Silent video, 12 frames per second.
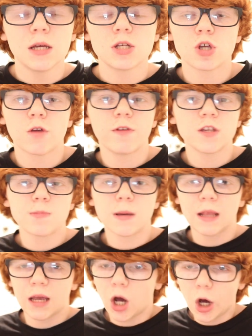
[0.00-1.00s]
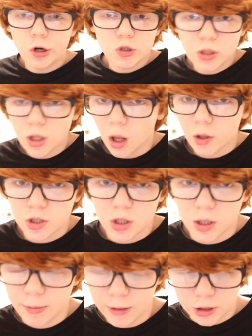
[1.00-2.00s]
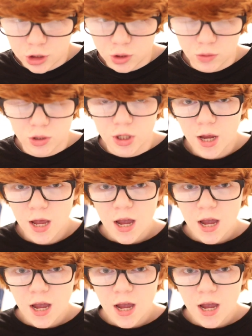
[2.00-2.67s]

So if you spend like $100 on a pair of shoes